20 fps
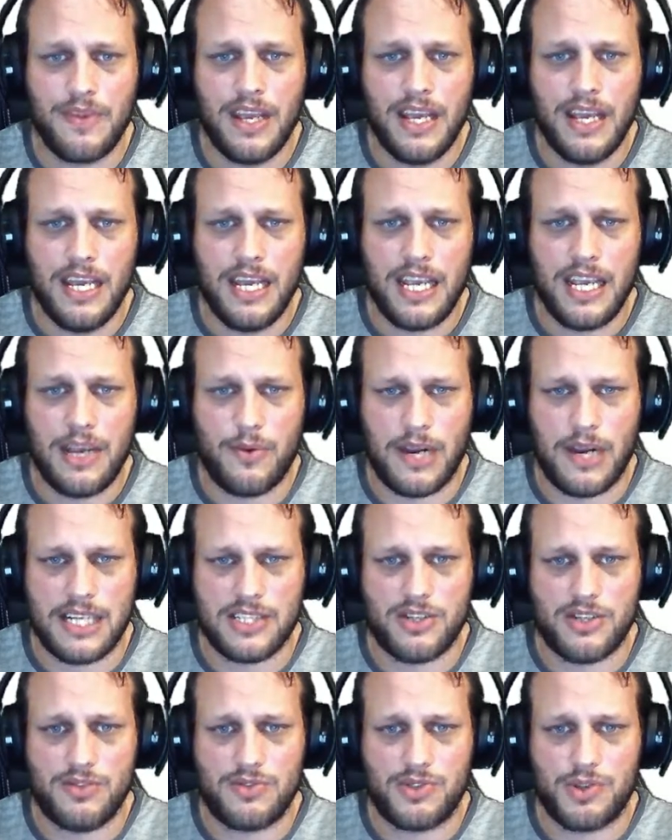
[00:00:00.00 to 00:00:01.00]
it will ask
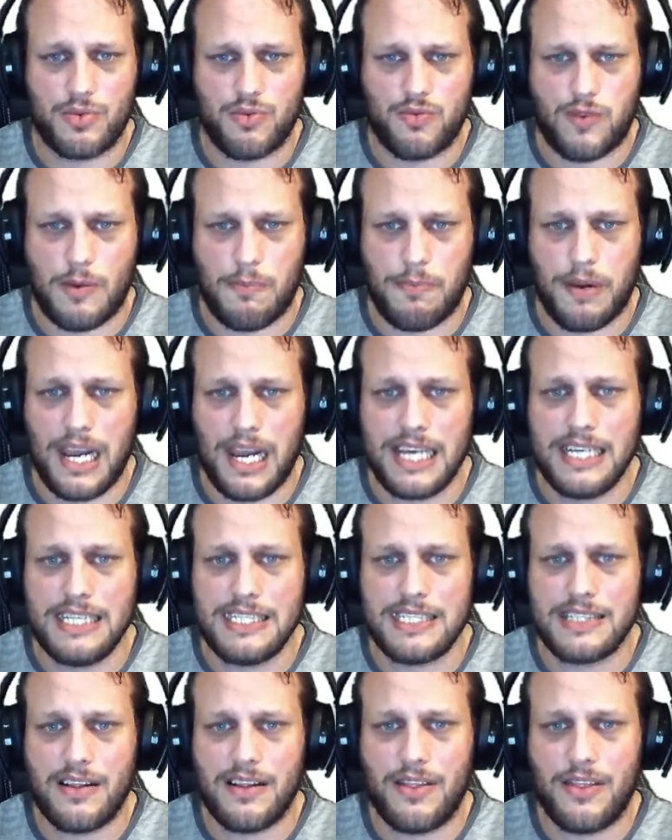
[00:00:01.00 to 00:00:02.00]
you to
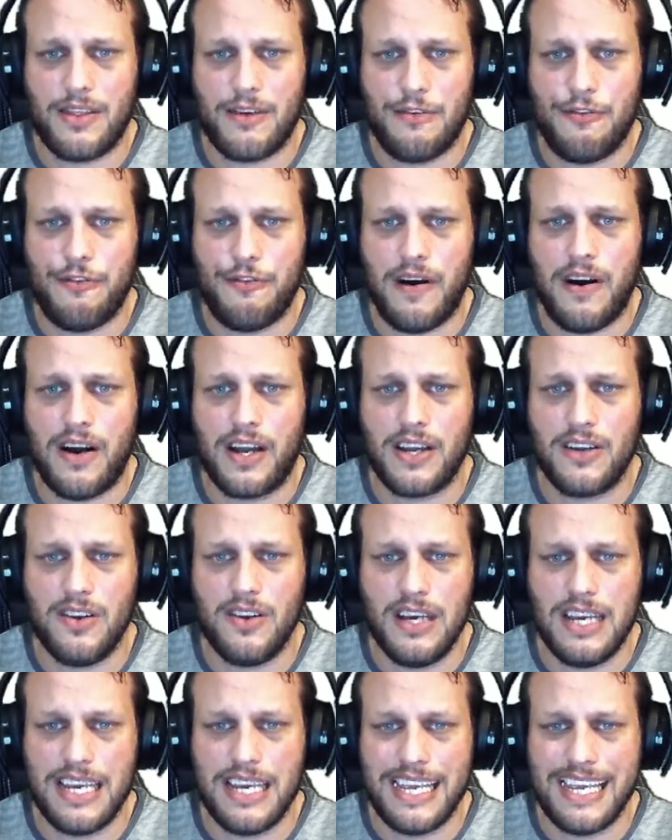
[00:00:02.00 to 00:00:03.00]
replace the file
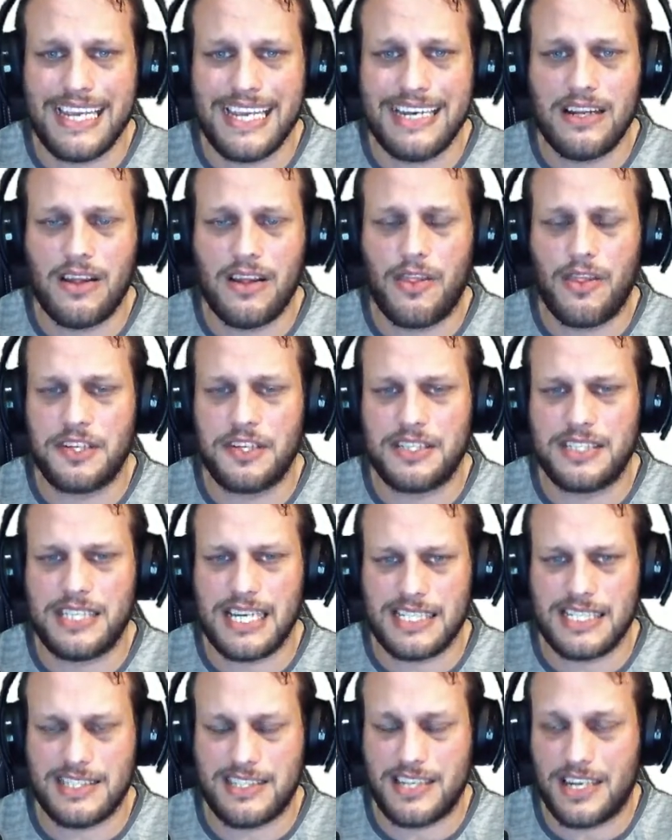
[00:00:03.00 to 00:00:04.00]
in the
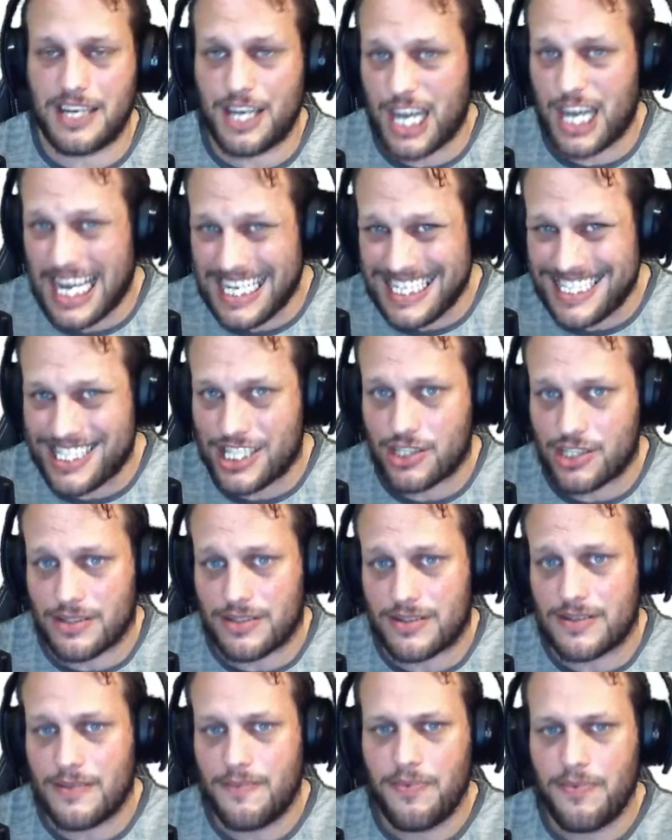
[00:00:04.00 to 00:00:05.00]
destination.
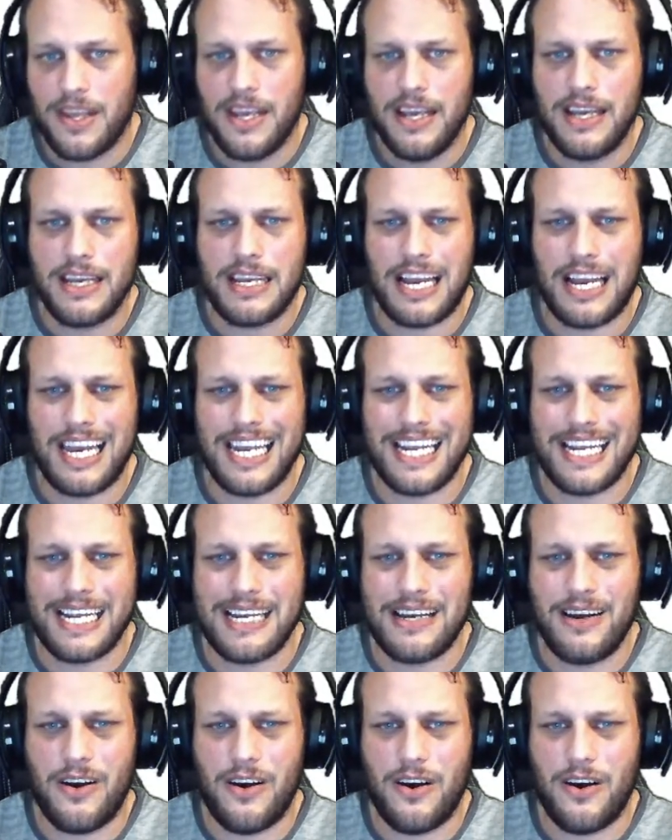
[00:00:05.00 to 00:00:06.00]
Click
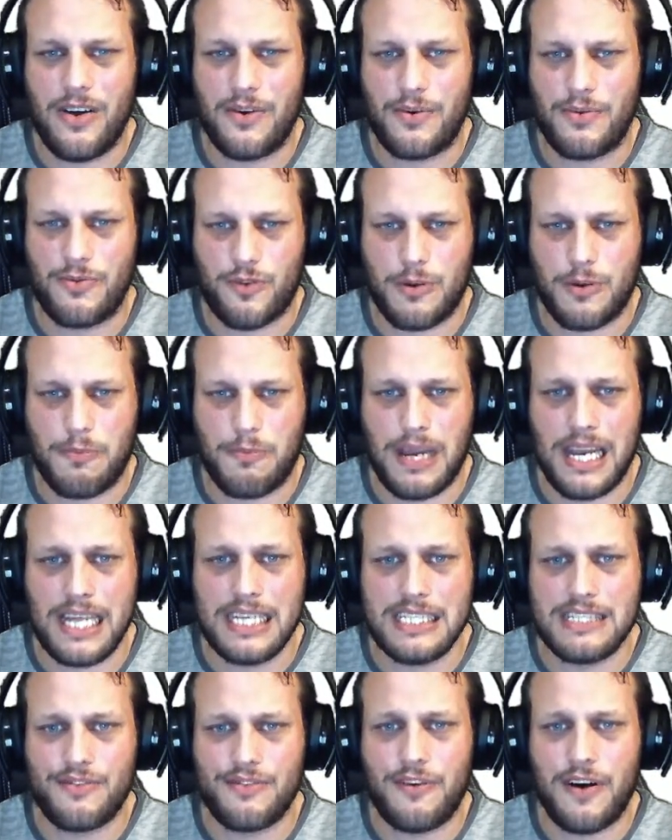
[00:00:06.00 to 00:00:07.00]
on
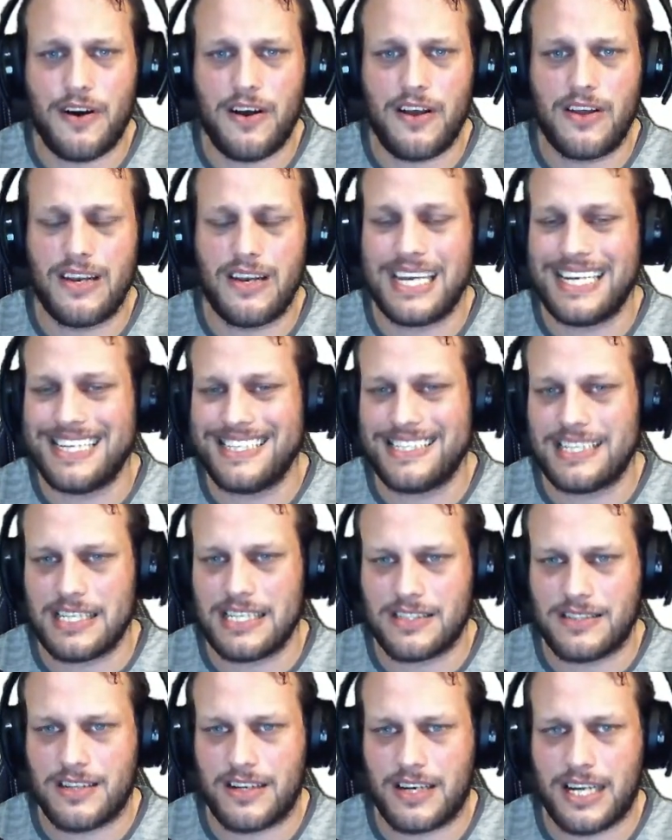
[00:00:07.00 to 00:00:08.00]
replace file in
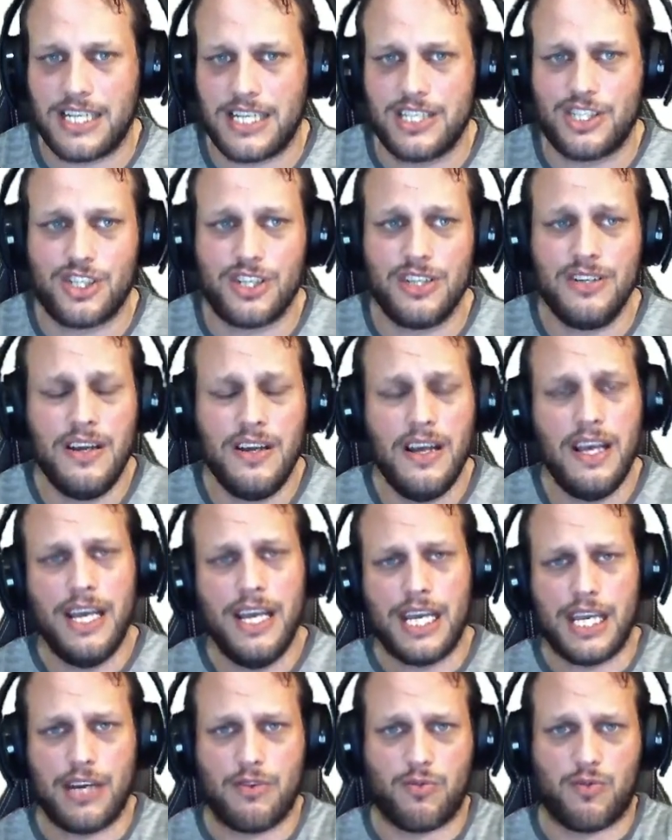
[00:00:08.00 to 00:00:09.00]
destination.
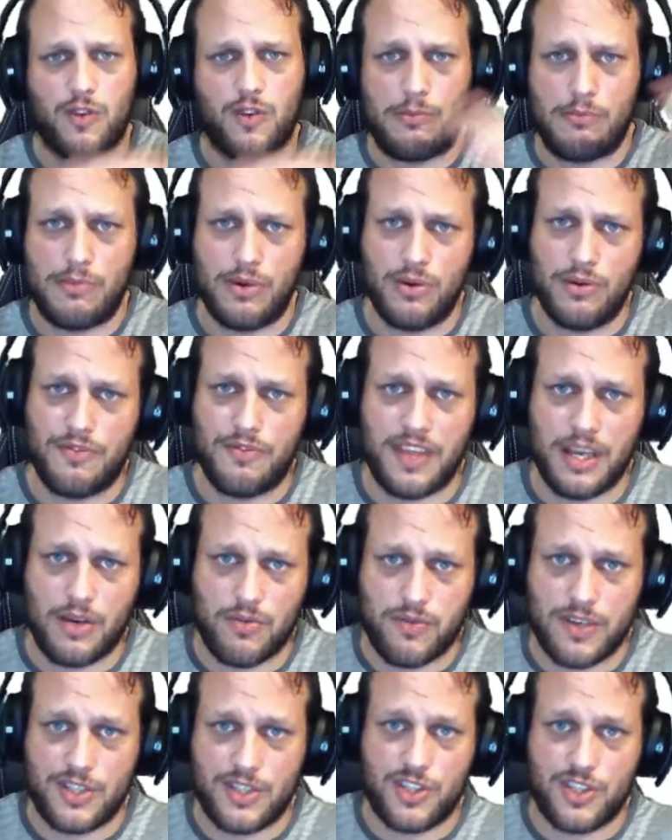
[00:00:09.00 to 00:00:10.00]
It will remove the
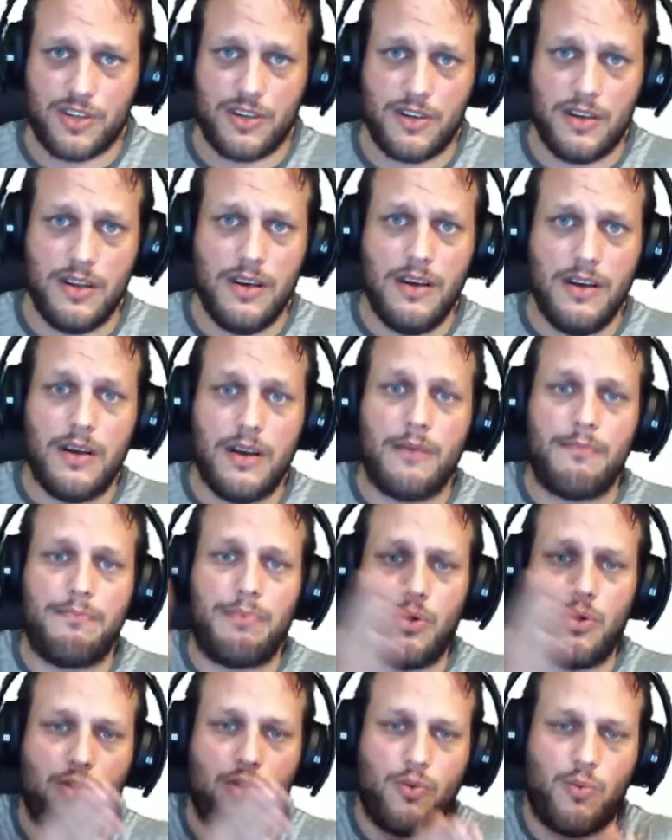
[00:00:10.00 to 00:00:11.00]
original and
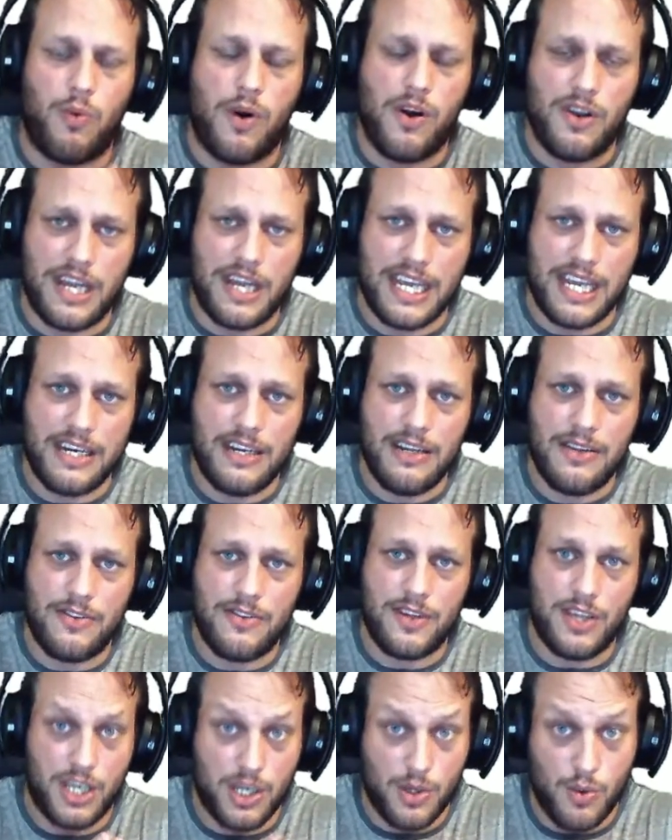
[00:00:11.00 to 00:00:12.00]
put the one in that
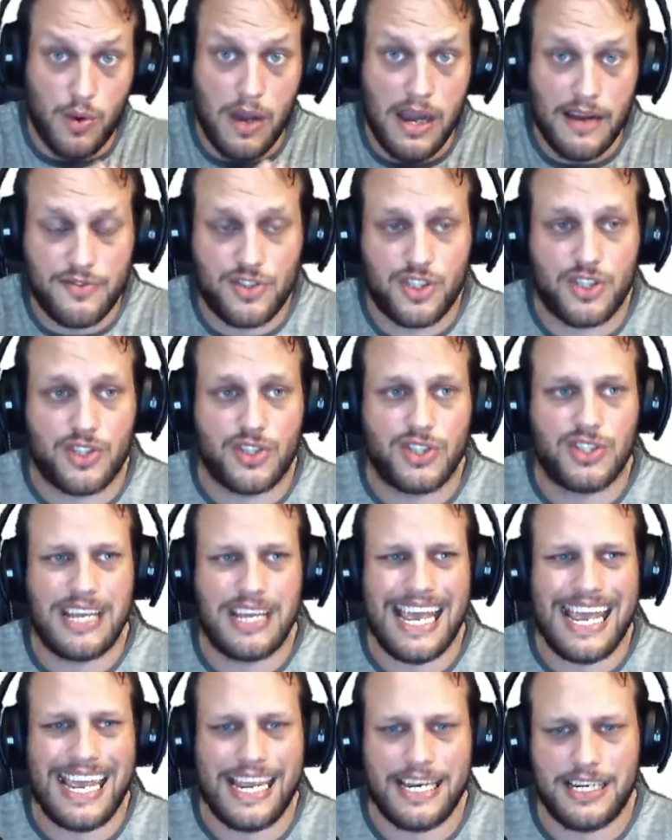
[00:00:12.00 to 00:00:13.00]
you have just
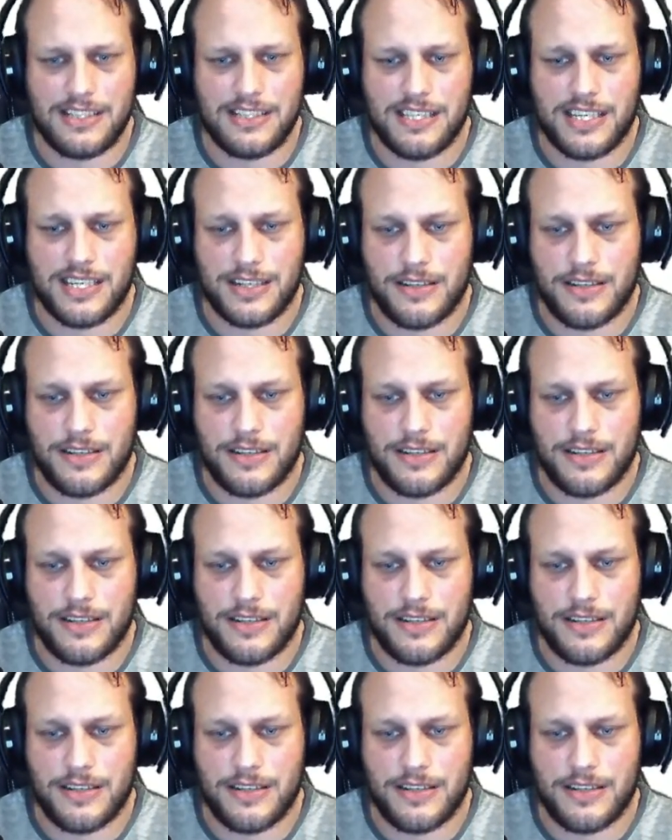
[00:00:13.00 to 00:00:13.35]
edited.